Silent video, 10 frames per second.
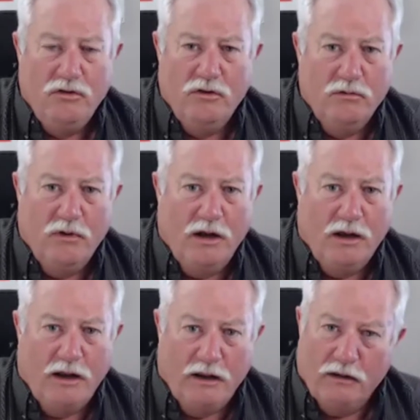to
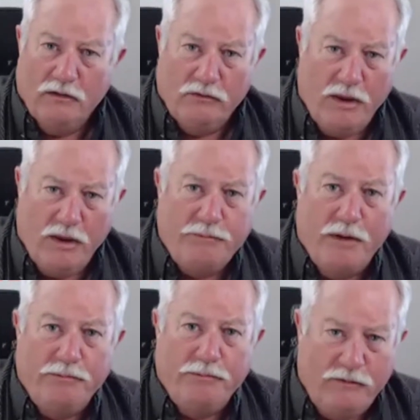step
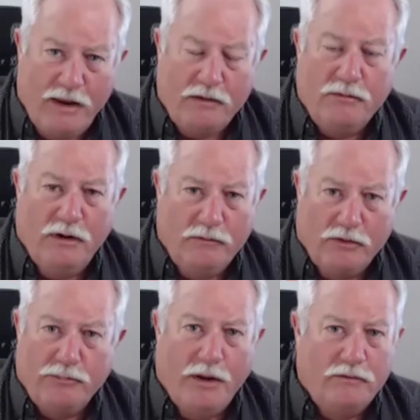up and take
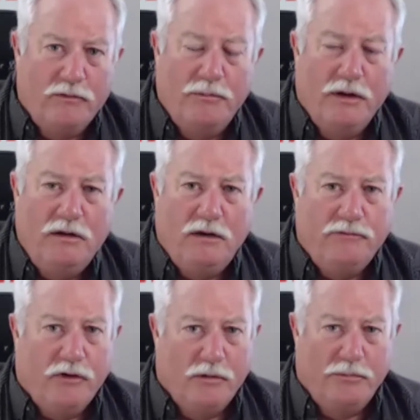responsibility
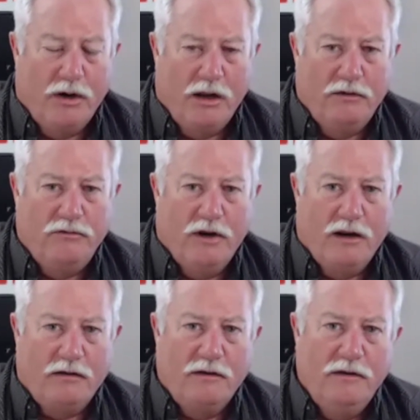for a
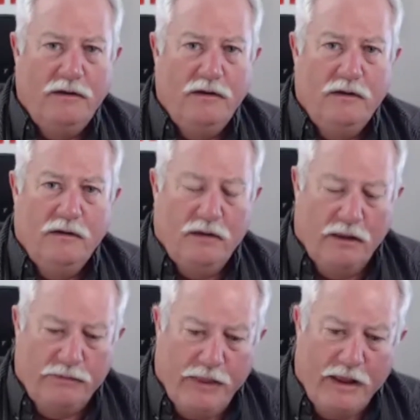project.
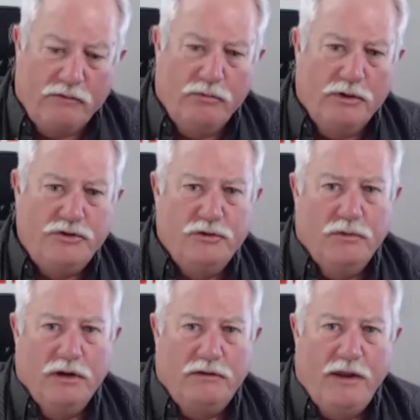And that's what you
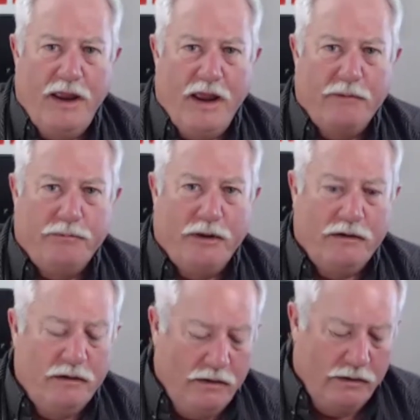want to
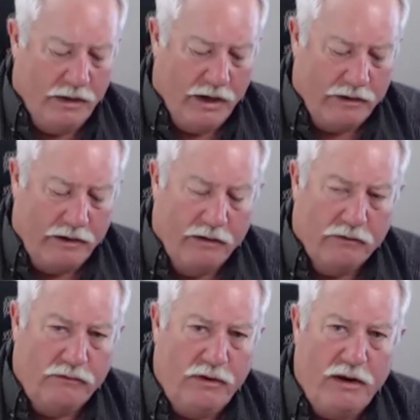happen. And I
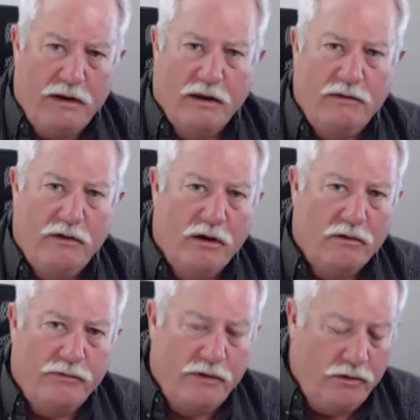guarantee you,
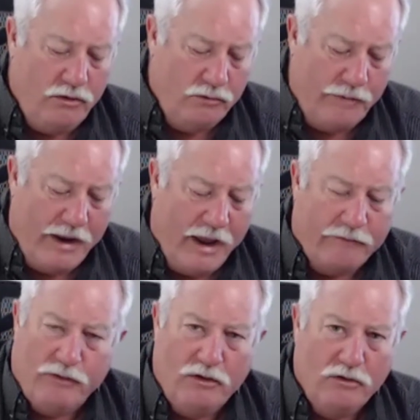you may
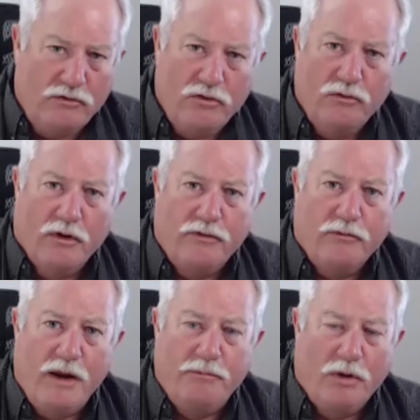have to do 2 or
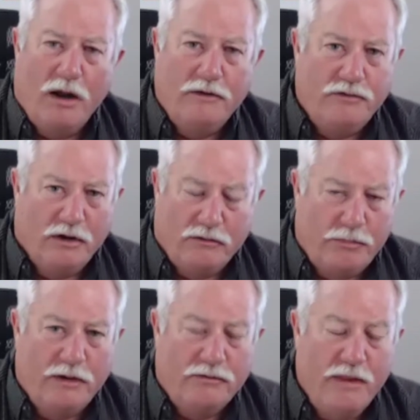3 projects,
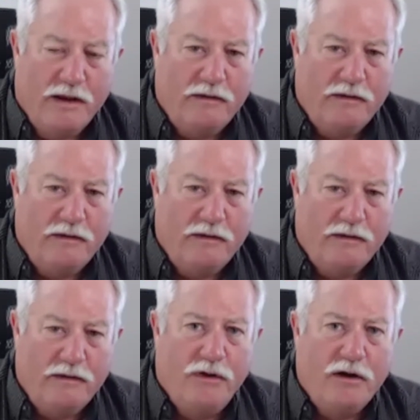but it's not going to
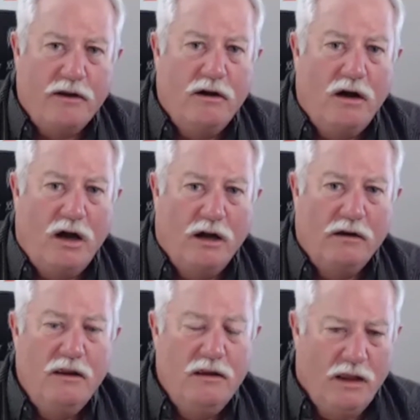take very
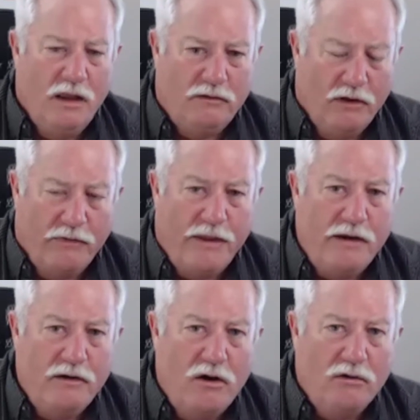long until
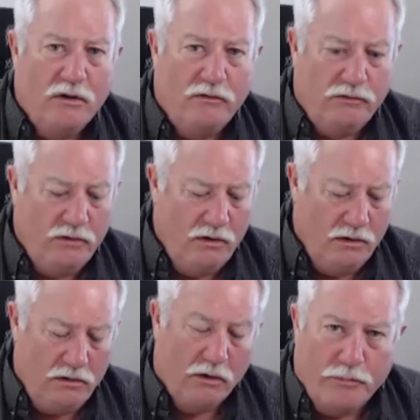they notice
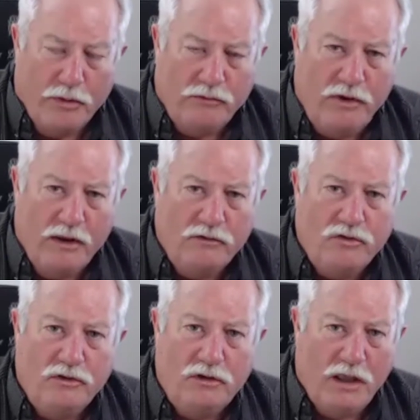your
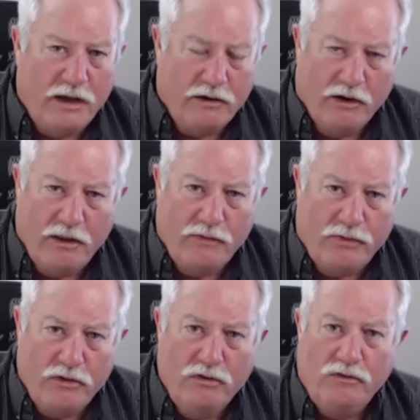potential and your
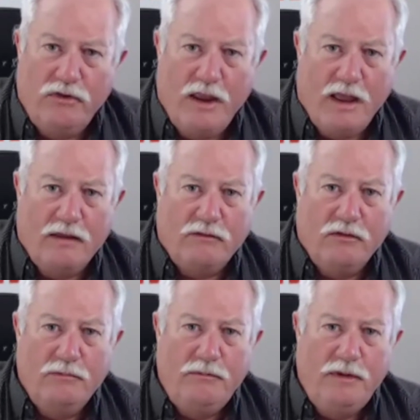
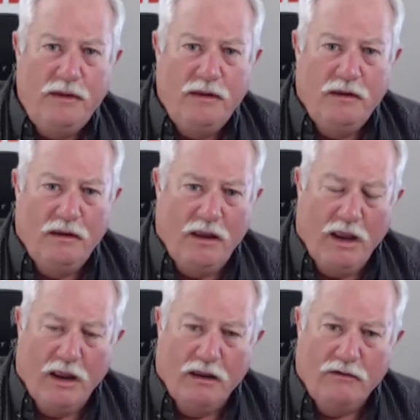enthusiasm
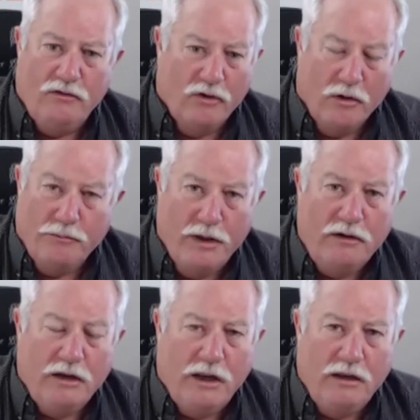and your
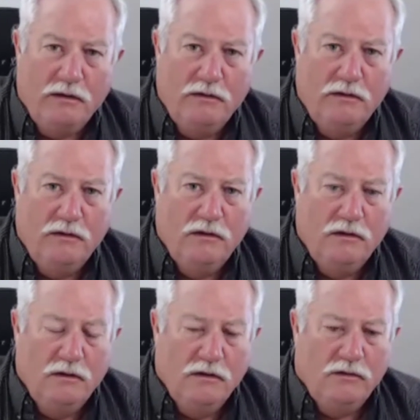ability.
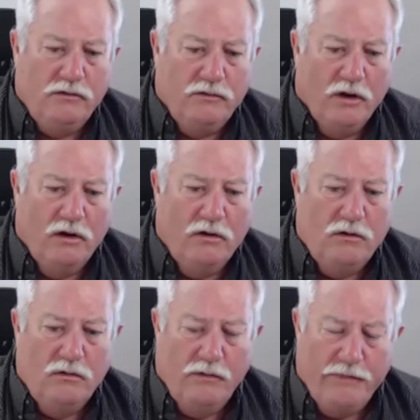
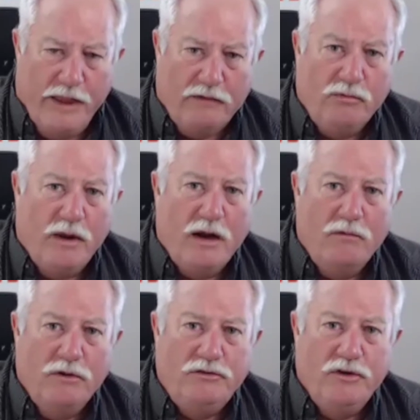So that's what I
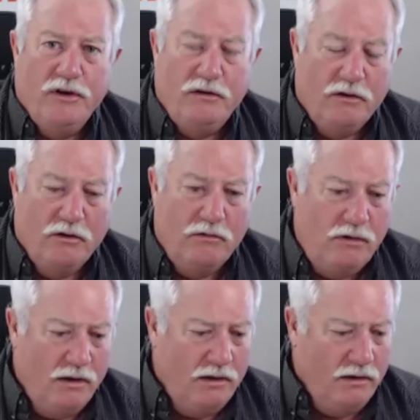want you to
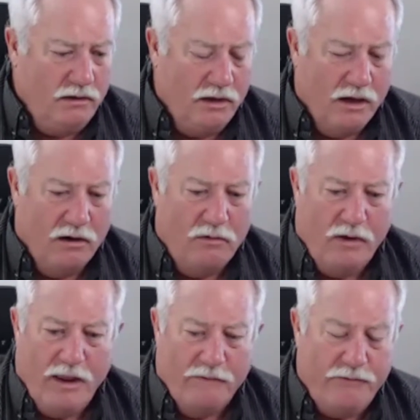do.
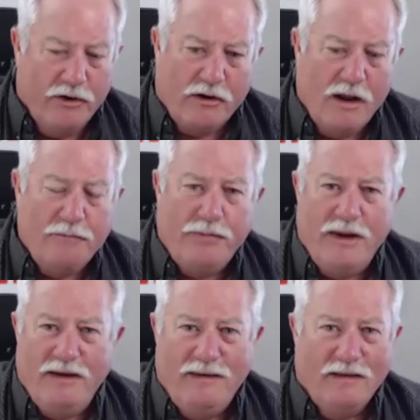If your
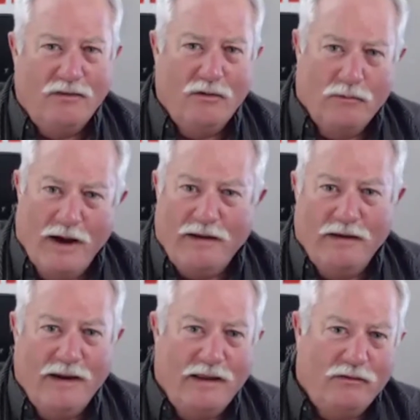company doesn't
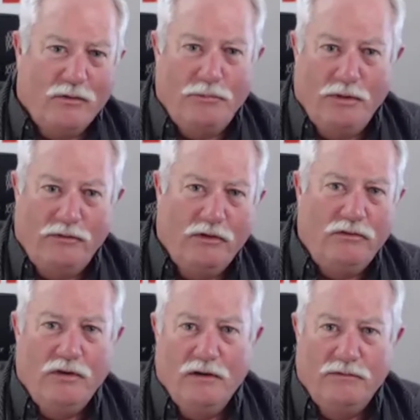recognize the
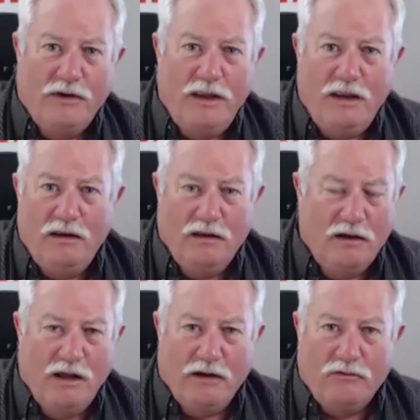position of lead
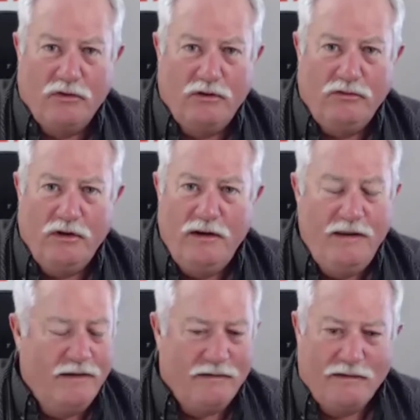
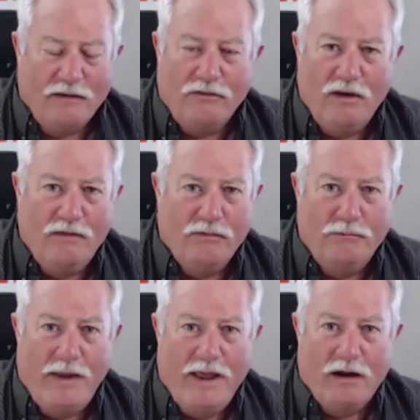electrician, it doesn't
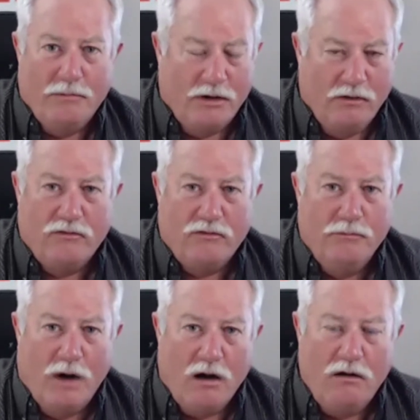even matter, because
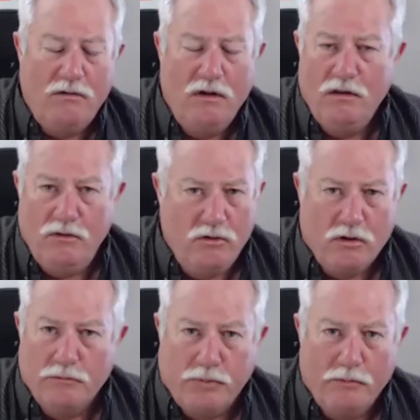tomorrow you
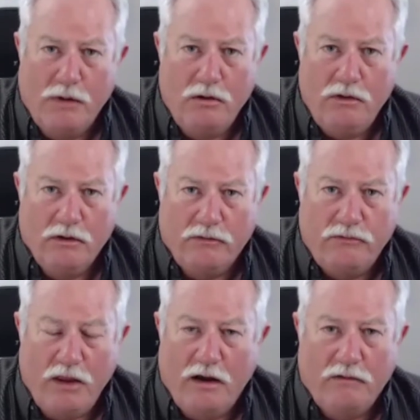can promote
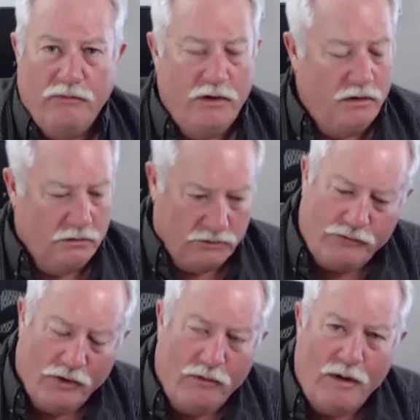yourself.
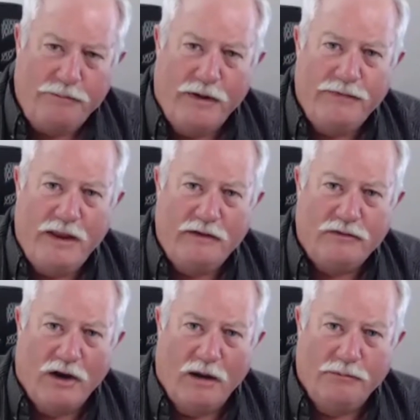Show up on
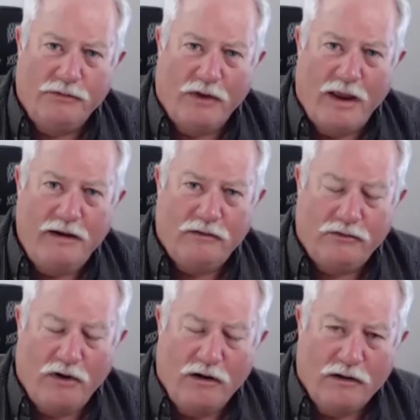that job site,
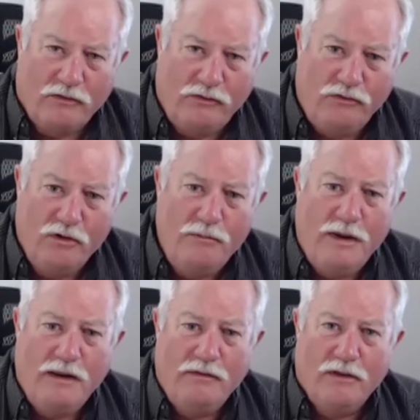start
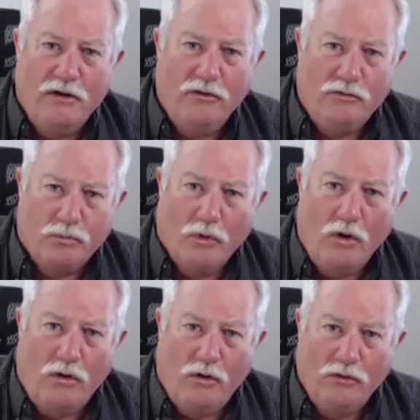assuming those
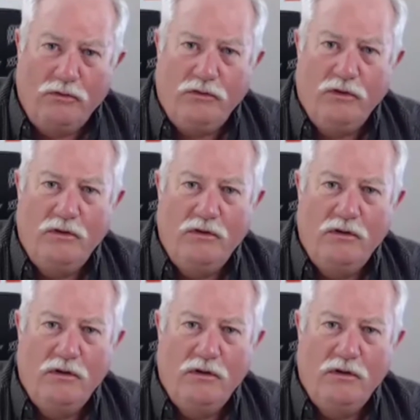roles,